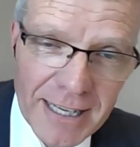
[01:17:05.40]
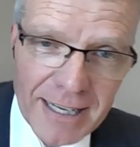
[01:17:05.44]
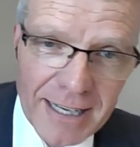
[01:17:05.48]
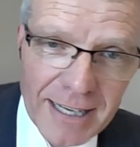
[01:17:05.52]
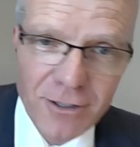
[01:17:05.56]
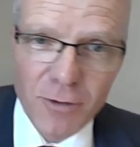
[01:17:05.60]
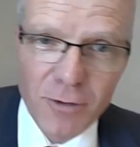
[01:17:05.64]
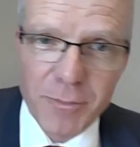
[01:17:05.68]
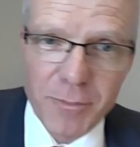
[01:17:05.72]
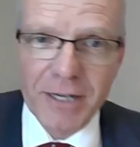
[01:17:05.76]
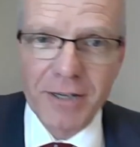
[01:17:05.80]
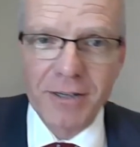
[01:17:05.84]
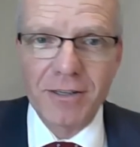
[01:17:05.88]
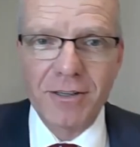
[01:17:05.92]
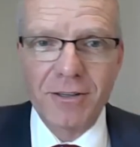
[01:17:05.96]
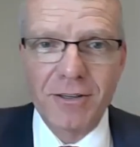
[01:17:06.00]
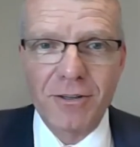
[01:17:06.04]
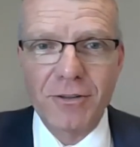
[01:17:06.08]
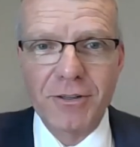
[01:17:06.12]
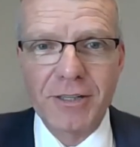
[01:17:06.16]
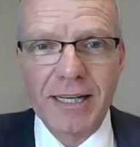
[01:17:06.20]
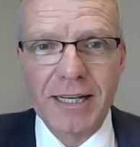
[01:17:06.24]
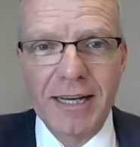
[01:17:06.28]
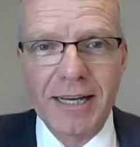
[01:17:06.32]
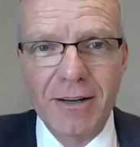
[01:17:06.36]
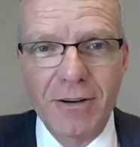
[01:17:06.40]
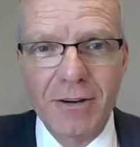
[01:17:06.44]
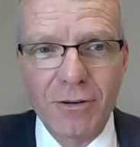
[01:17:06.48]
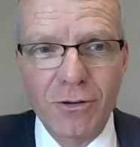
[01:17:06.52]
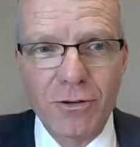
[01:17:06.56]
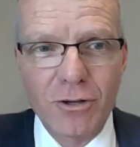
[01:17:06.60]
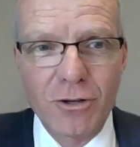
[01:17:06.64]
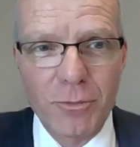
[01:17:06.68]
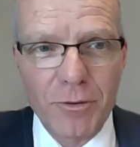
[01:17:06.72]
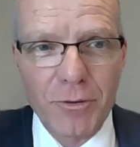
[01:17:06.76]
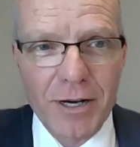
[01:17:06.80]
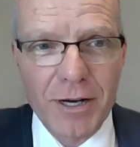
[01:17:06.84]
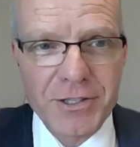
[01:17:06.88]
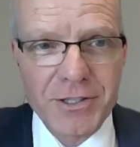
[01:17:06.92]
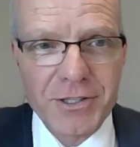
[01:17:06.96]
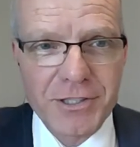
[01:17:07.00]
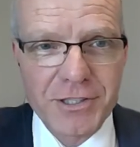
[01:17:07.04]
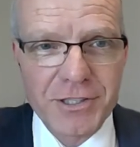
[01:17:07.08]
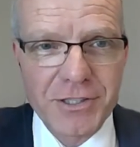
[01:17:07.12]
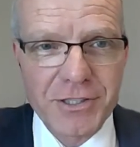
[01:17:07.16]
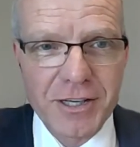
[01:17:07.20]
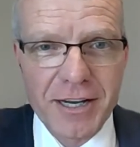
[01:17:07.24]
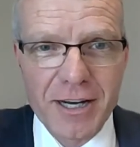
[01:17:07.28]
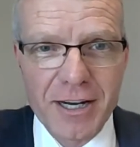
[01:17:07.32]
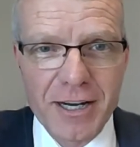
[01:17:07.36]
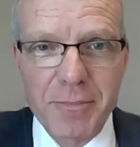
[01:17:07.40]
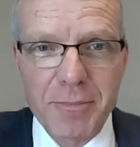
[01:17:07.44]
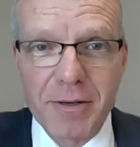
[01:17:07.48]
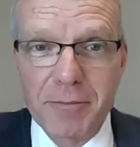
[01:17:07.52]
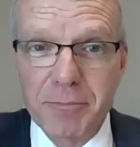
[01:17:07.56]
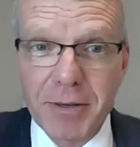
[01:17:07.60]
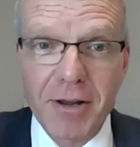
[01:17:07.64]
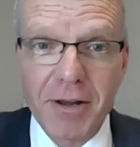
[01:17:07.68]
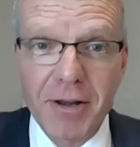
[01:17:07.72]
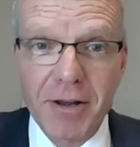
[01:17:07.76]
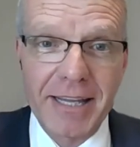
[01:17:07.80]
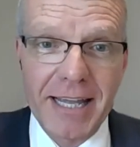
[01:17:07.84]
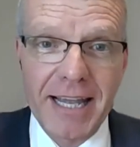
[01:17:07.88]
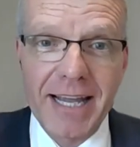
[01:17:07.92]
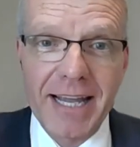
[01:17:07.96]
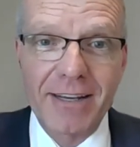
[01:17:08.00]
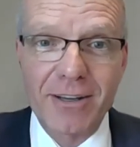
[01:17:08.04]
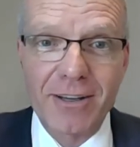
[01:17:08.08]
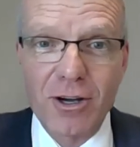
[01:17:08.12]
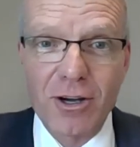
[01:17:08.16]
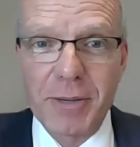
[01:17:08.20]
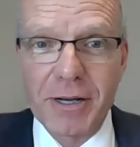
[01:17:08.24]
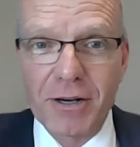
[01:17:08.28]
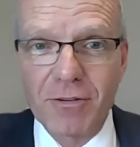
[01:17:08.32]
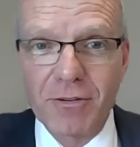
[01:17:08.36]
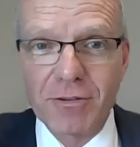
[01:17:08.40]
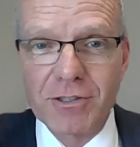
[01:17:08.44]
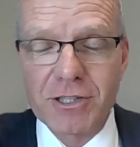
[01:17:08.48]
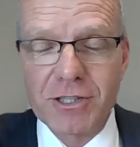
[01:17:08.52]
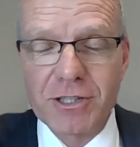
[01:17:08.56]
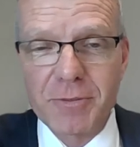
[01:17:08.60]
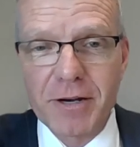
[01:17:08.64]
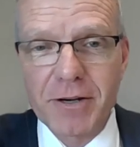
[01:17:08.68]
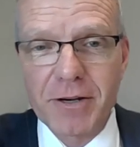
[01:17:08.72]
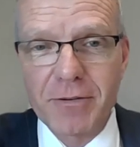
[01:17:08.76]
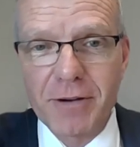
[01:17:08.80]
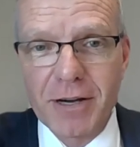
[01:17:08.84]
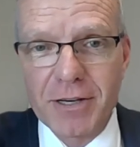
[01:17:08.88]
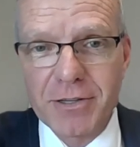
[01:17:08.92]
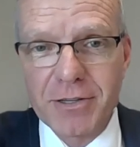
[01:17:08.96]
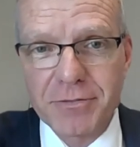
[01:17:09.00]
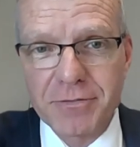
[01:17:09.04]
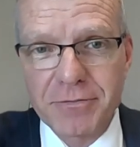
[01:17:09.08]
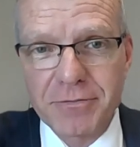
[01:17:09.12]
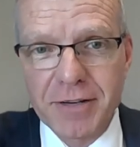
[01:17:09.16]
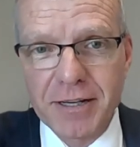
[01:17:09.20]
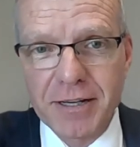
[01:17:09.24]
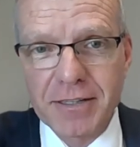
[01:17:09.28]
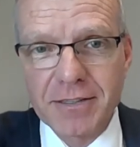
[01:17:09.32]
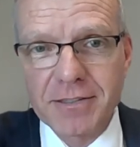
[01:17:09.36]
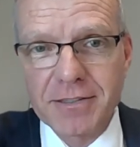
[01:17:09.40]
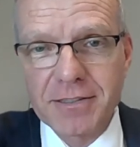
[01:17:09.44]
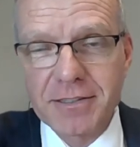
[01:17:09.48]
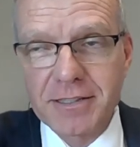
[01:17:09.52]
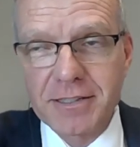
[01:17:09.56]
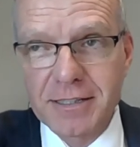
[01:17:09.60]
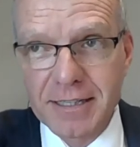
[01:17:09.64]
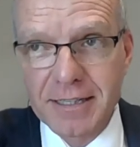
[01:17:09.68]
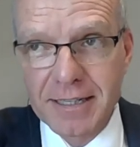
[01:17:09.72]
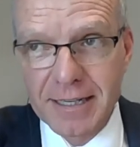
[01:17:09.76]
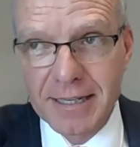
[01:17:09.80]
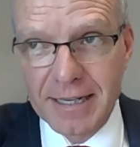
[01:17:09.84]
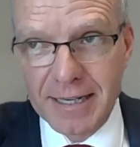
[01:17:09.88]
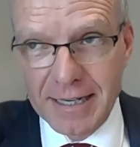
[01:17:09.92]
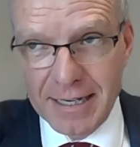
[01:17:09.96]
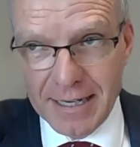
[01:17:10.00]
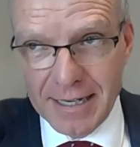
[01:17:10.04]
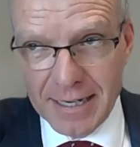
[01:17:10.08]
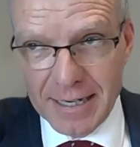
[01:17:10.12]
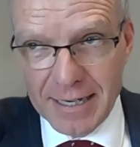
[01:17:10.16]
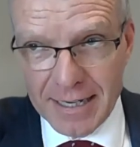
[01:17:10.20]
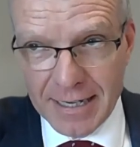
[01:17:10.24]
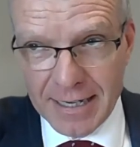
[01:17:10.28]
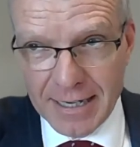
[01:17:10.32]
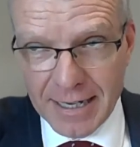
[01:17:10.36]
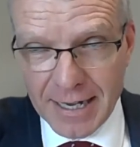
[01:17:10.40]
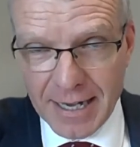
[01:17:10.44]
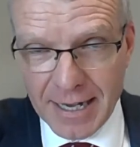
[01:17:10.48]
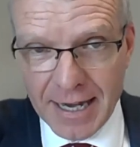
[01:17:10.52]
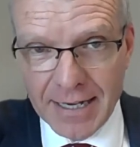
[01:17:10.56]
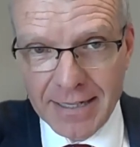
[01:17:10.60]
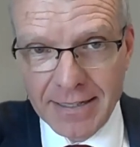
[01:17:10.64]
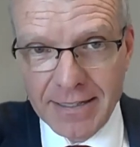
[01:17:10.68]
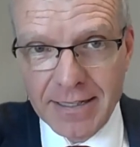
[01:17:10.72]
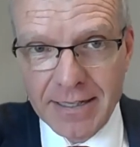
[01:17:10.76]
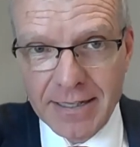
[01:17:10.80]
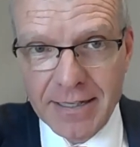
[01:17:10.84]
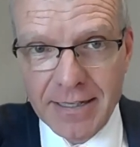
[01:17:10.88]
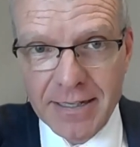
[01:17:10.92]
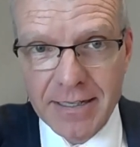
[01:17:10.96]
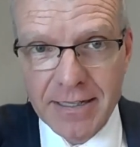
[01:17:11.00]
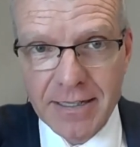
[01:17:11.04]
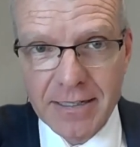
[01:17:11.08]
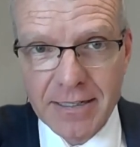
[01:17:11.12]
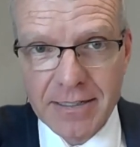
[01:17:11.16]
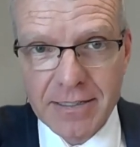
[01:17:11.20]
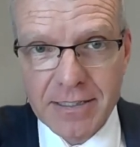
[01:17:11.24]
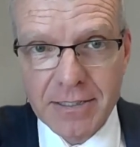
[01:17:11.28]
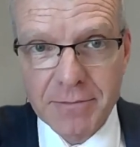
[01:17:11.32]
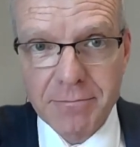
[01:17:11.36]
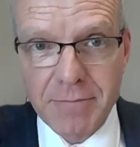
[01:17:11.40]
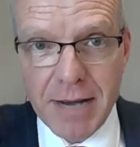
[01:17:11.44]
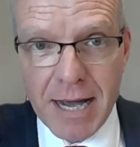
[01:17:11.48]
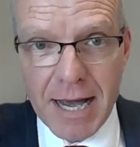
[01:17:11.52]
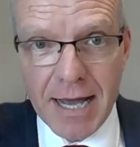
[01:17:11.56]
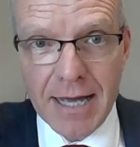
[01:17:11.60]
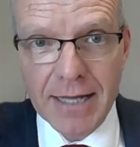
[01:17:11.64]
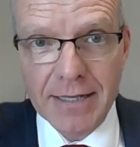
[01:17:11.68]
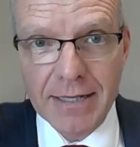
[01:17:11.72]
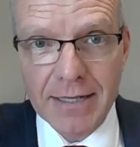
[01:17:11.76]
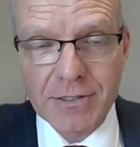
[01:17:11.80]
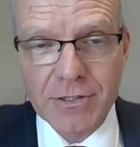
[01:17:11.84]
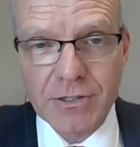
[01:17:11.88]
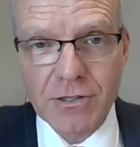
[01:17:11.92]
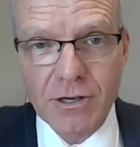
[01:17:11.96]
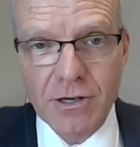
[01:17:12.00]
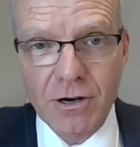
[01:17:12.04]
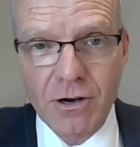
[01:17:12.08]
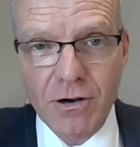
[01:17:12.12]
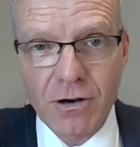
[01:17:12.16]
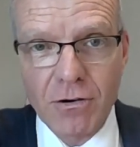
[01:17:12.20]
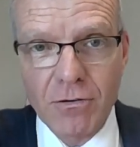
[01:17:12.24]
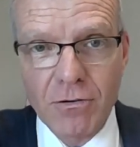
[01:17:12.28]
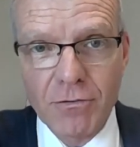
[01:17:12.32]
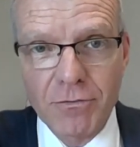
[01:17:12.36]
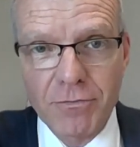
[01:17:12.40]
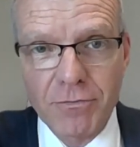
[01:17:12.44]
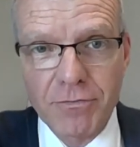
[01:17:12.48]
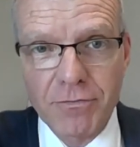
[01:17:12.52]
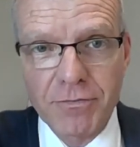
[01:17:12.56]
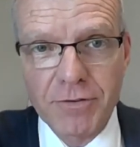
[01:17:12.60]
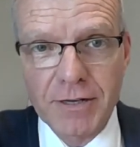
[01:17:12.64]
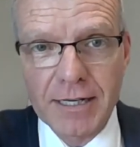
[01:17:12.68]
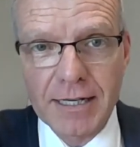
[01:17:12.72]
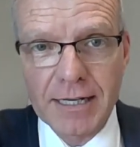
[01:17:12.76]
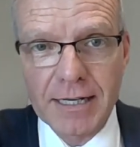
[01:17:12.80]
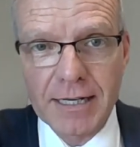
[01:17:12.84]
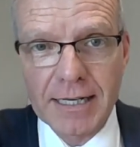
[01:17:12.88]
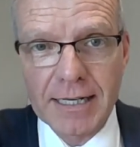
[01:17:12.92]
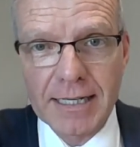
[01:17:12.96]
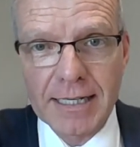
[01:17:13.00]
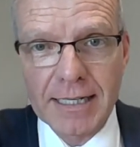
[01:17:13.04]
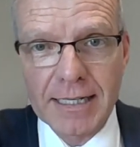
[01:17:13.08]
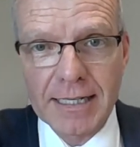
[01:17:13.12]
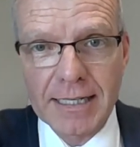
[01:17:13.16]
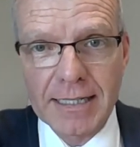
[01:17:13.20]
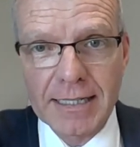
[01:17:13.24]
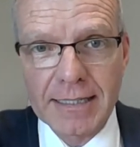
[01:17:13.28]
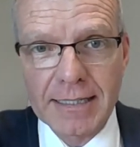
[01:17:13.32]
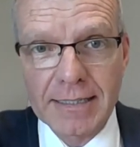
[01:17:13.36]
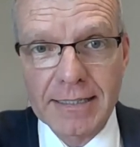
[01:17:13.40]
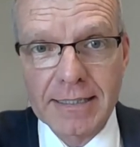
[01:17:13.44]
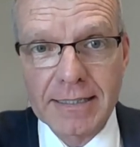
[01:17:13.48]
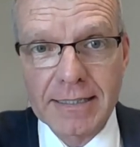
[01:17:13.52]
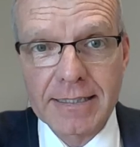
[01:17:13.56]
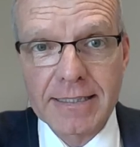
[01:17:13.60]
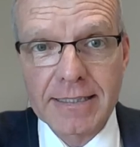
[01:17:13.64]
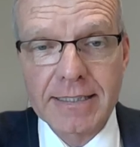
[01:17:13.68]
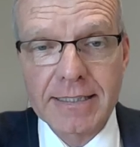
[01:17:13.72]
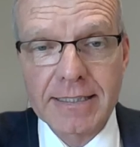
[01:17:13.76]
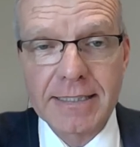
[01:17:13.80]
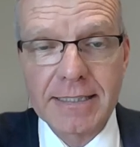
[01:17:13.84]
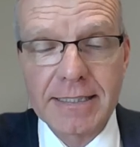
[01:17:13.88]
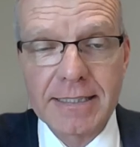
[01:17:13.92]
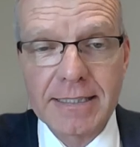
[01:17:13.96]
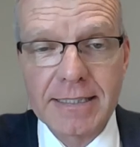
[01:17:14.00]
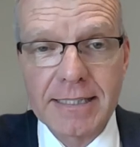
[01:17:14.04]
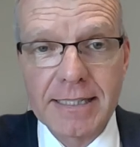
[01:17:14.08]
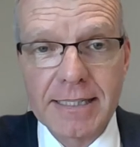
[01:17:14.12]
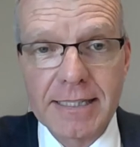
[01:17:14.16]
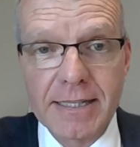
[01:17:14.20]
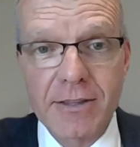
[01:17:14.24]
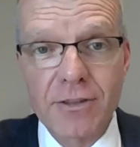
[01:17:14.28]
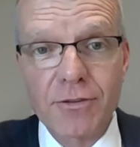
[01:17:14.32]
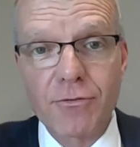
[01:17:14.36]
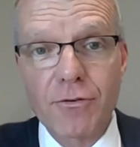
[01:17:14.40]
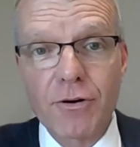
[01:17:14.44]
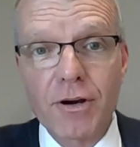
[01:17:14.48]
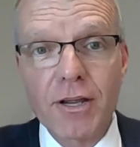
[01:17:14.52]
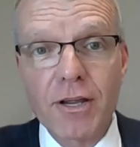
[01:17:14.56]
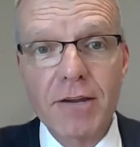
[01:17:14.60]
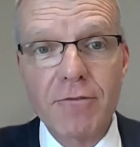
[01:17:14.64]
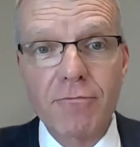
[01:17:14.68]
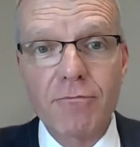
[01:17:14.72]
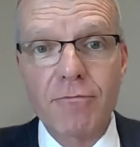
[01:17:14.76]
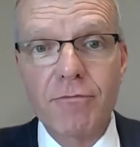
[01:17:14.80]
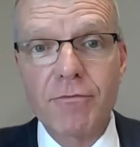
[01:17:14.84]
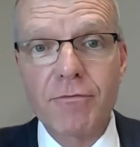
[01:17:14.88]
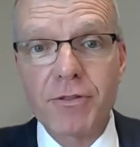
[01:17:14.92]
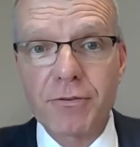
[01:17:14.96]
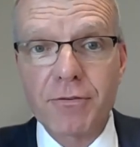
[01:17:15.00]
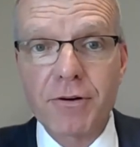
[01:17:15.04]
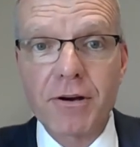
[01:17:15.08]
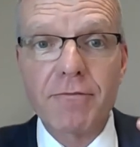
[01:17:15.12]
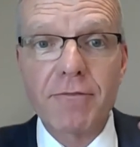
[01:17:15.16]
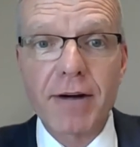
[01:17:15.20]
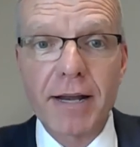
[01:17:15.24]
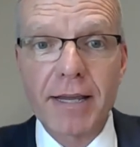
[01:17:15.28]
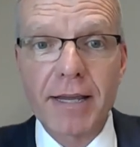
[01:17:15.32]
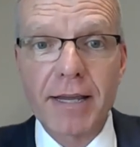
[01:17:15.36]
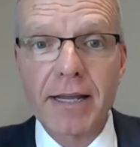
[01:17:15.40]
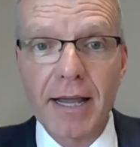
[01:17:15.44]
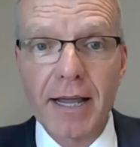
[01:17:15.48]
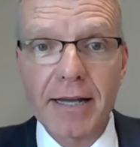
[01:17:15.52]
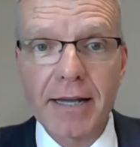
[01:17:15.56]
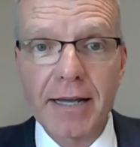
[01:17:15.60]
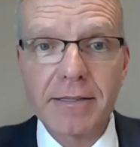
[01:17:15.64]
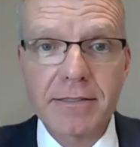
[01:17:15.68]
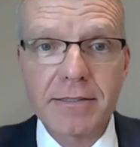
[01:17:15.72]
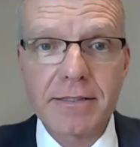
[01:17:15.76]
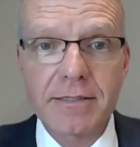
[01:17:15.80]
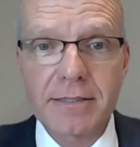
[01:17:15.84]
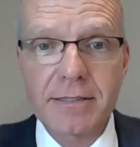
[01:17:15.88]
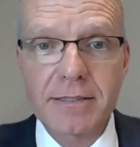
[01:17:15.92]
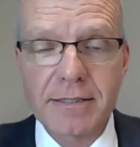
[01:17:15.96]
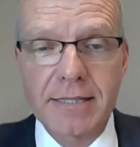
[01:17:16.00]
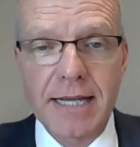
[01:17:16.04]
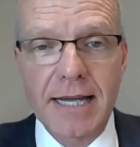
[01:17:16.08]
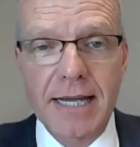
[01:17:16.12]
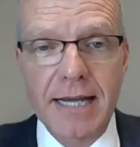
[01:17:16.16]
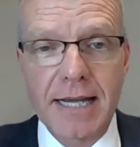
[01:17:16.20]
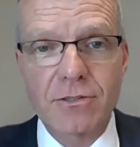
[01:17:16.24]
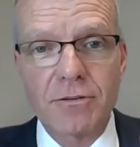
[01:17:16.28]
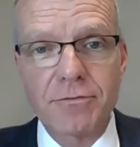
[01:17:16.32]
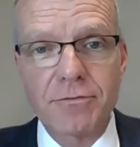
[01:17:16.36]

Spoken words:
can't comment on corporations, Diana, but I can comment on superannuation funds. And the demands of the three regulators, Tax